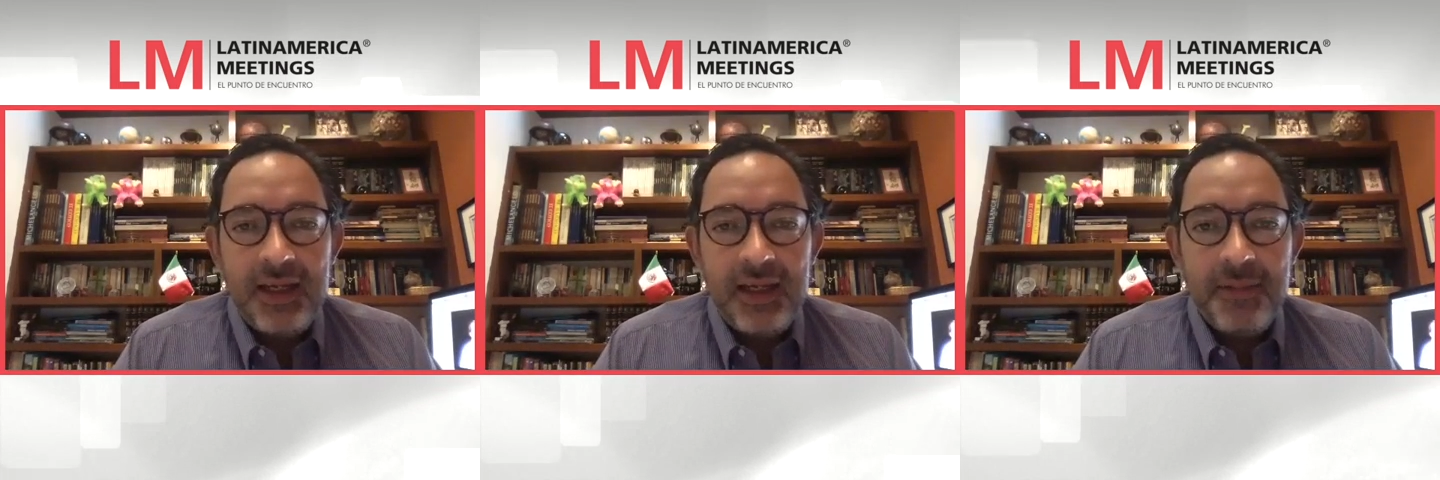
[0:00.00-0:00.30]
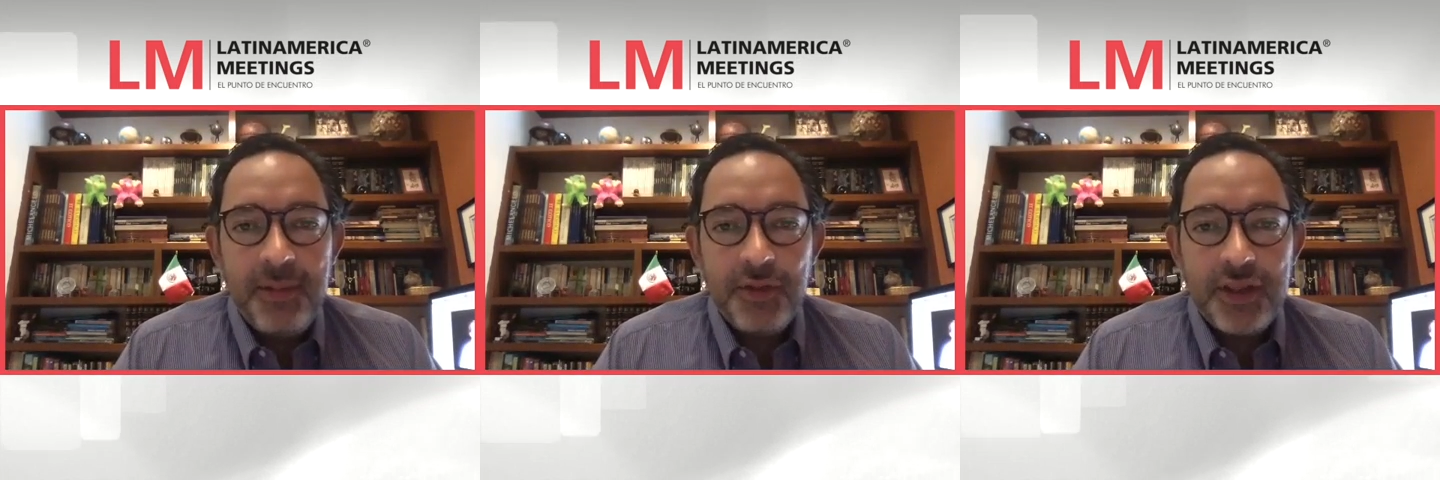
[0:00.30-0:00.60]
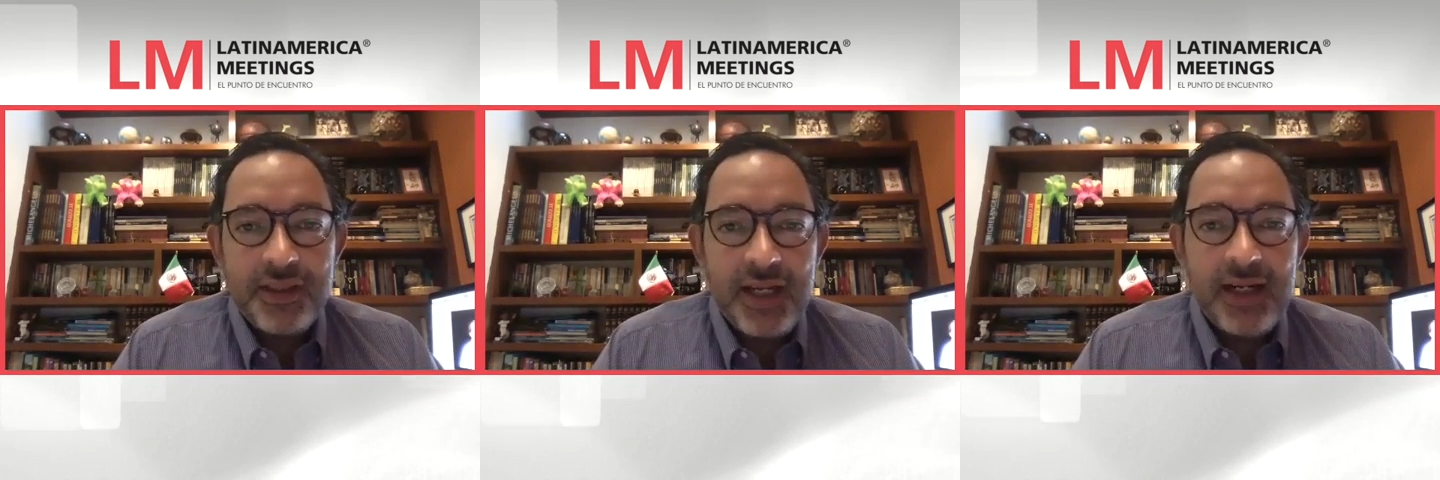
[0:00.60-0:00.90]
Vamos a
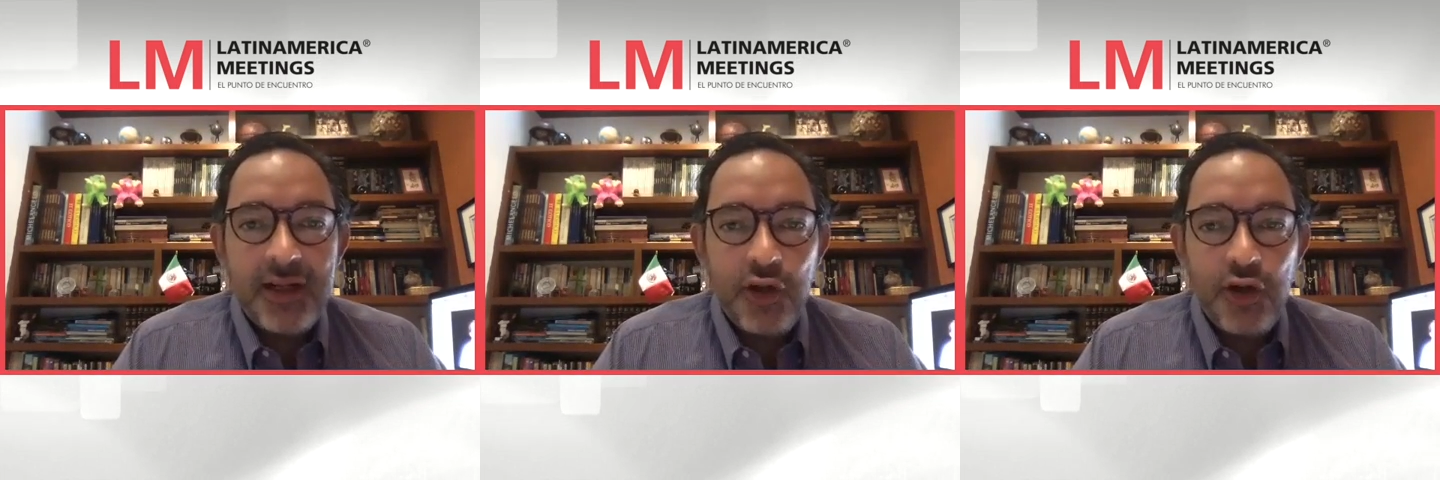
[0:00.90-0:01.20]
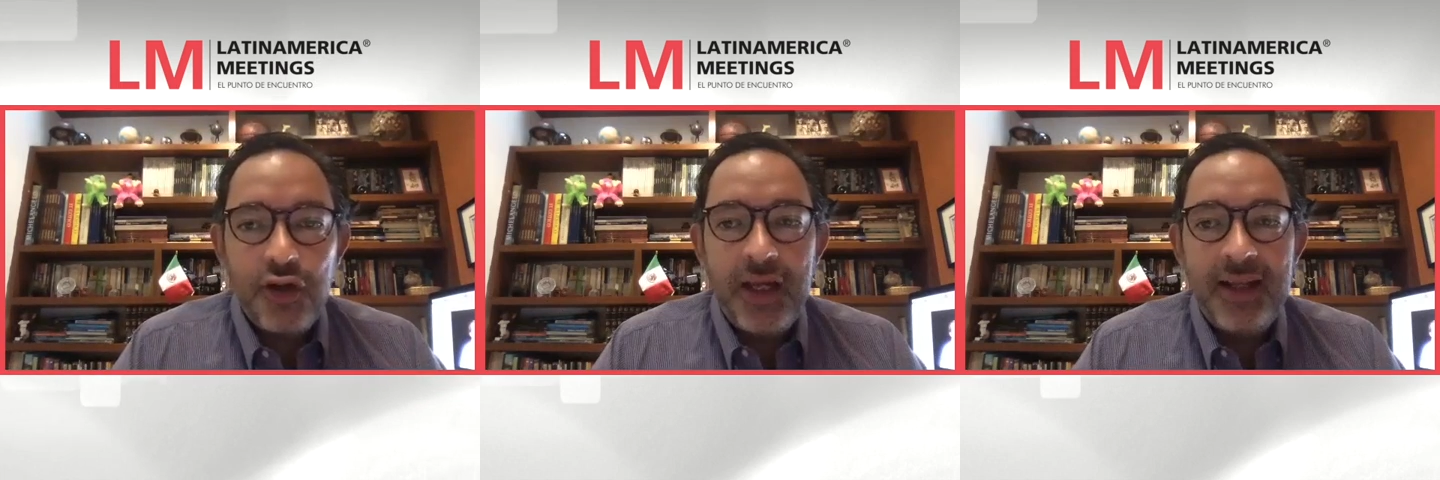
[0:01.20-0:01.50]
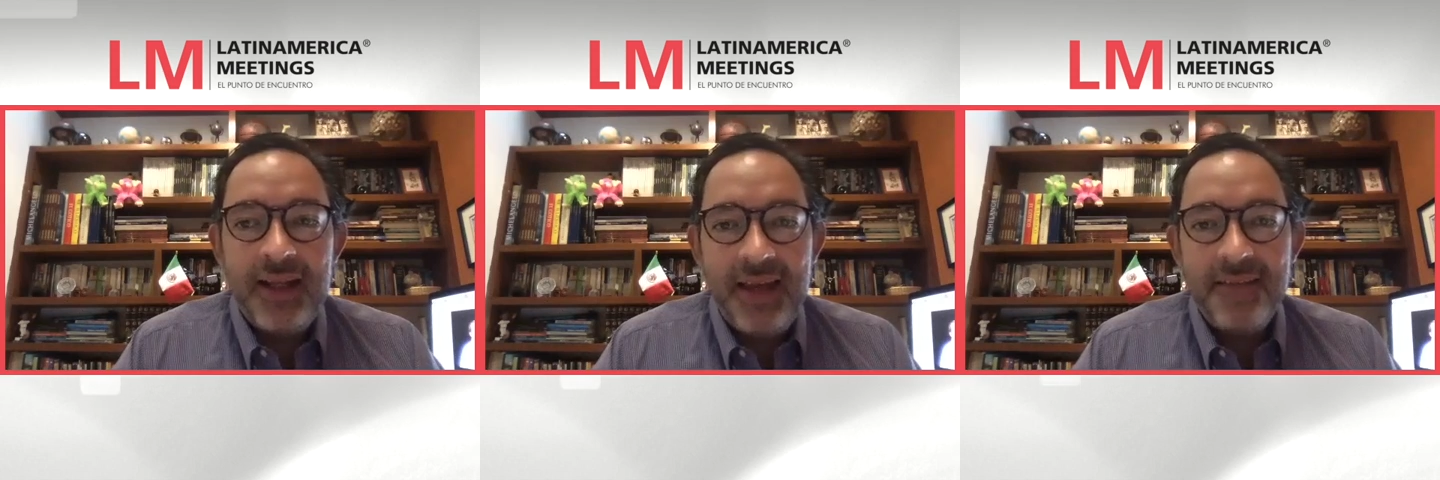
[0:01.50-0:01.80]
estar con
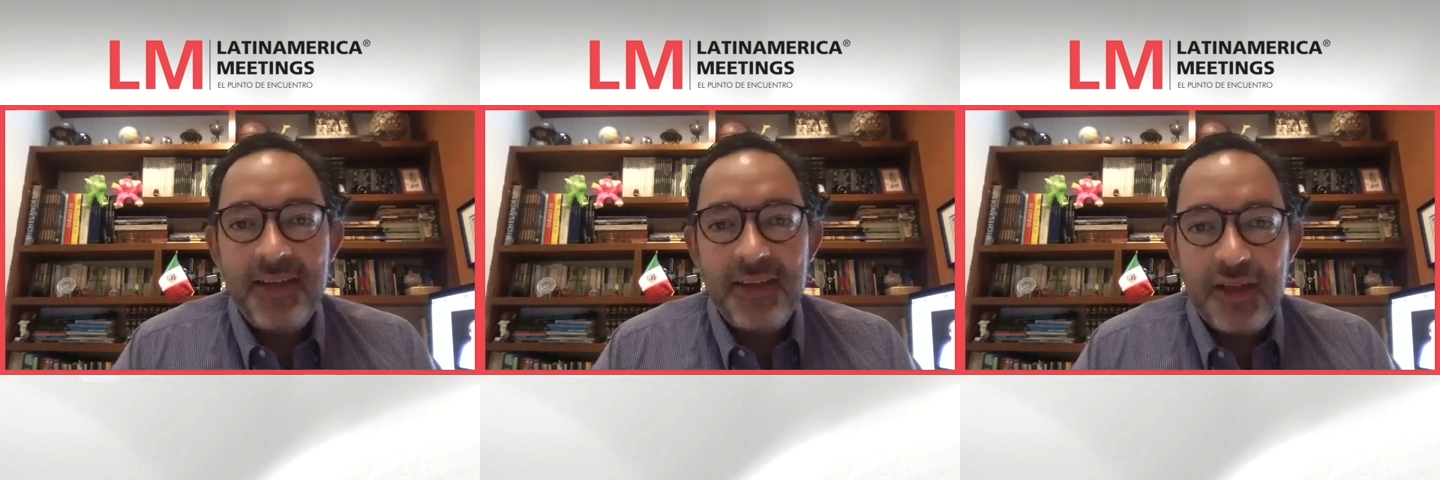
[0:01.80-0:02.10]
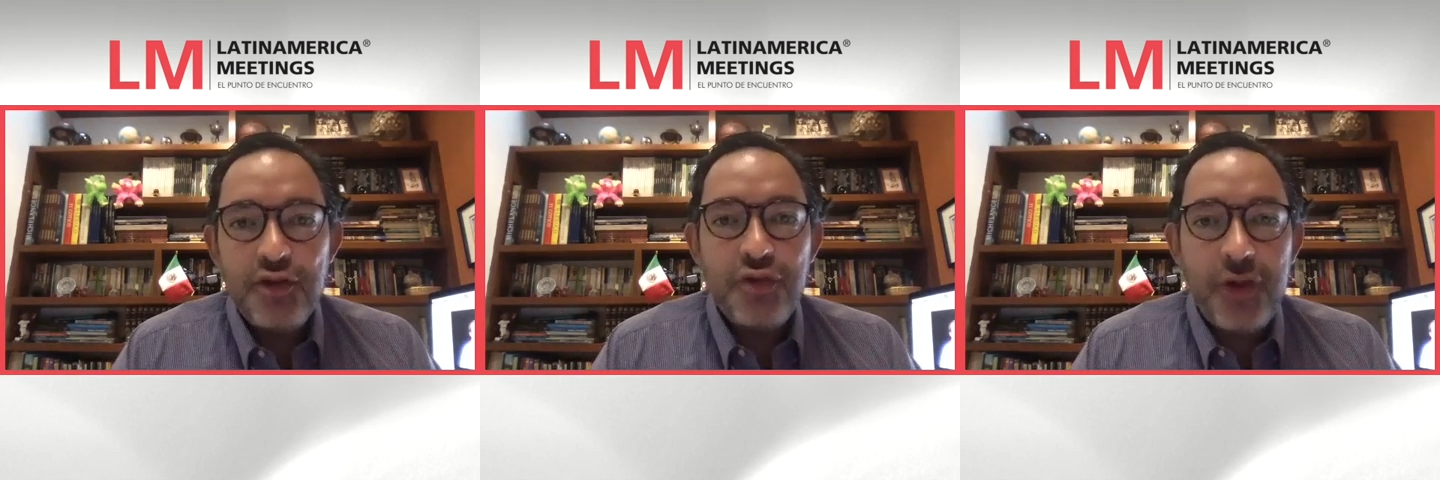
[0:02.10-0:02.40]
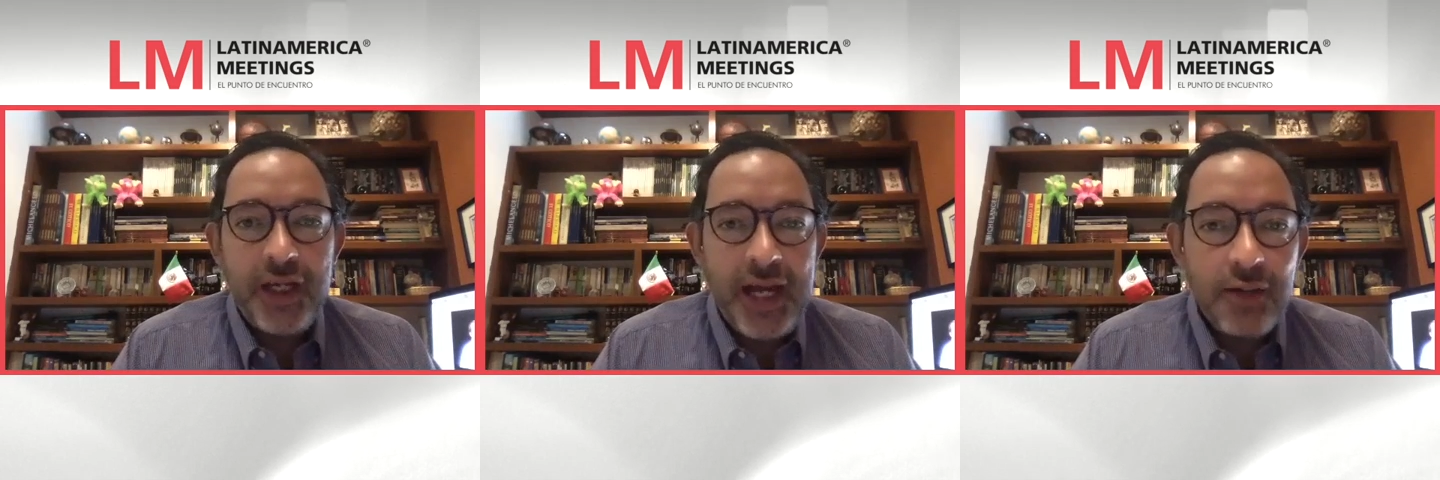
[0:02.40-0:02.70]
el Event
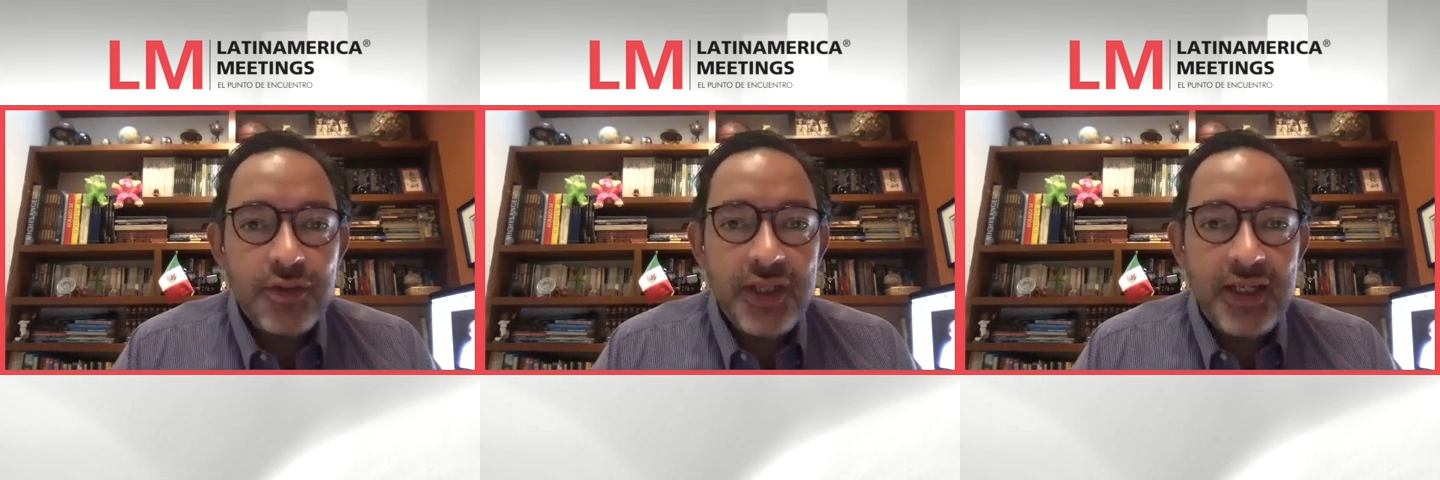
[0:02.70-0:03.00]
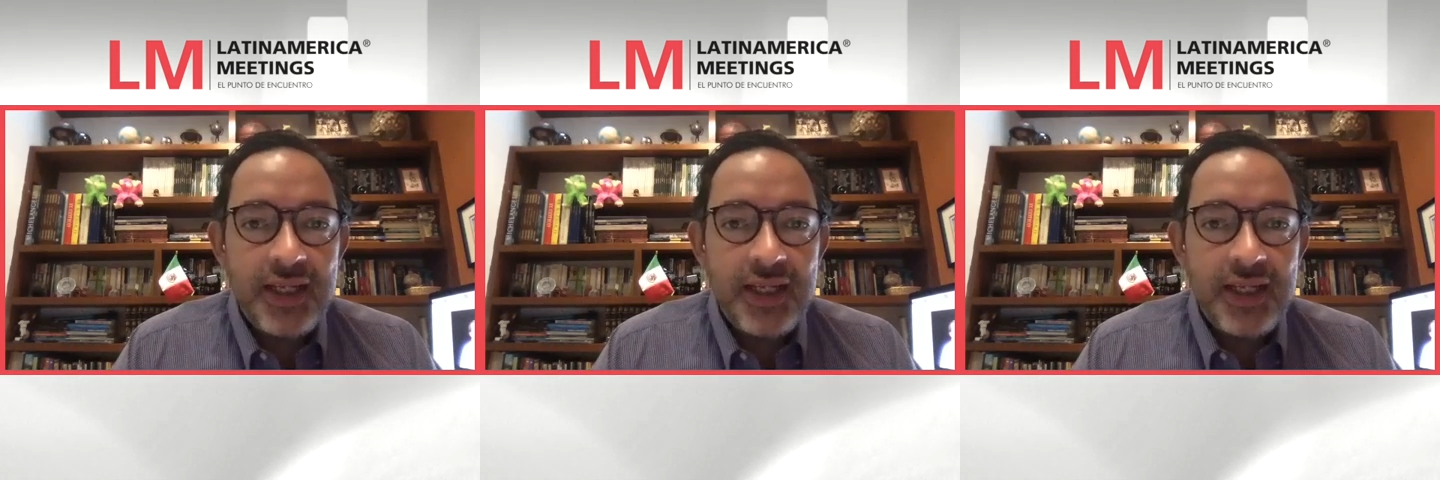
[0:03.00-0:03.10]
Industry Council